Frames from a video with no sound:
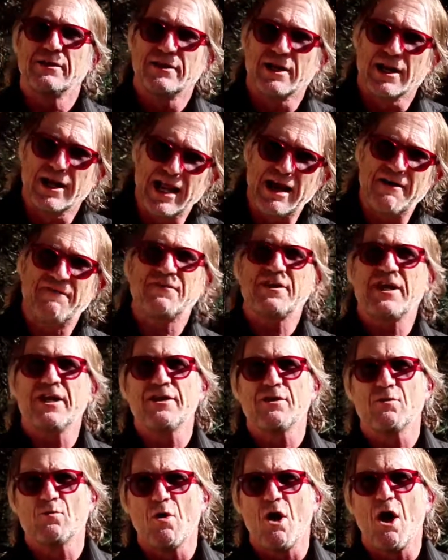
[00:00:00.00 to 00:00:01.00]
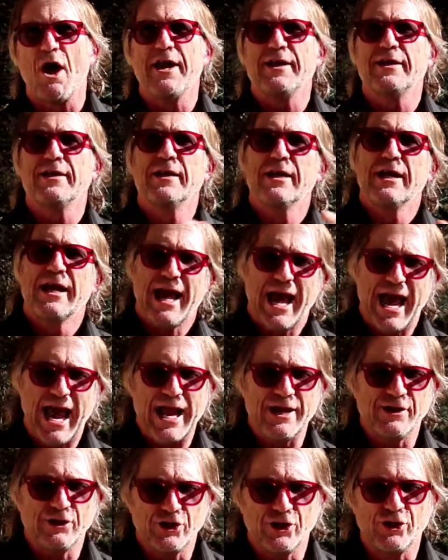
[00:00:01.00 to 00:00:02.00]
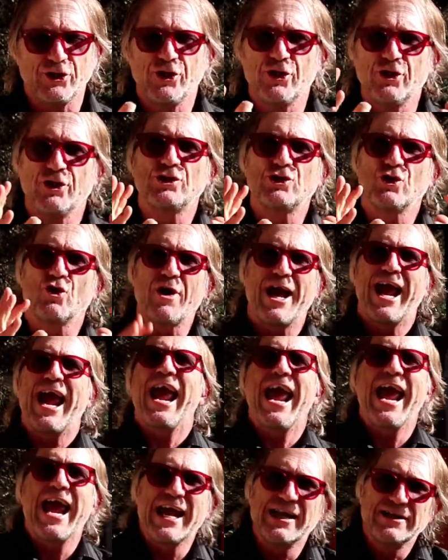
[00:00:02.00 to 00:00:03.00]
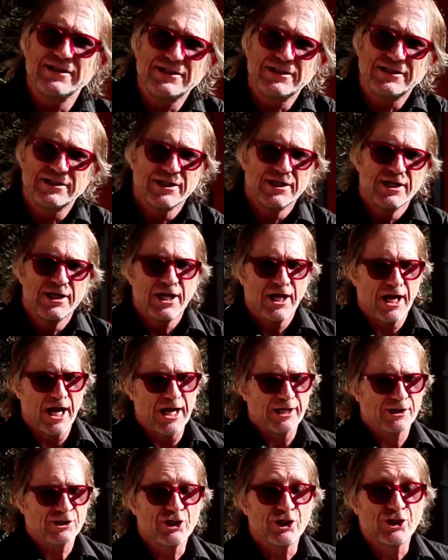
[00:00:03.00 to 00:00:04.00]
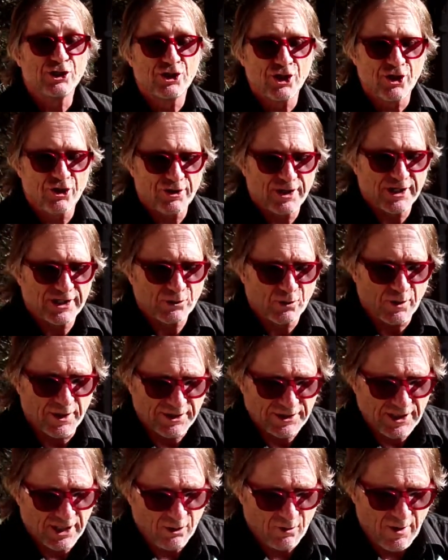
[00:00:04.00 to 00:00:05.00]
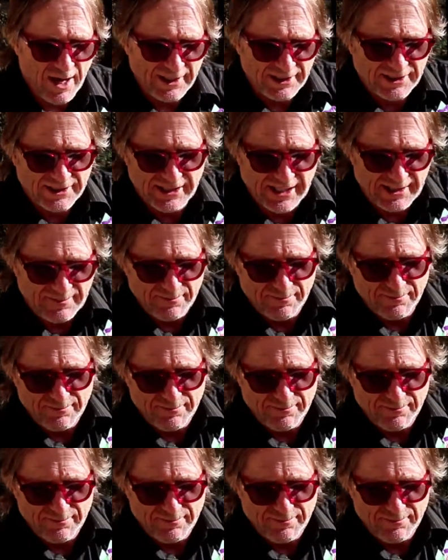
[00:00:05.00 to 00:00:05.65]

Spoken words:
the left and the right, and you use your hands to do this with. So Grace, sit.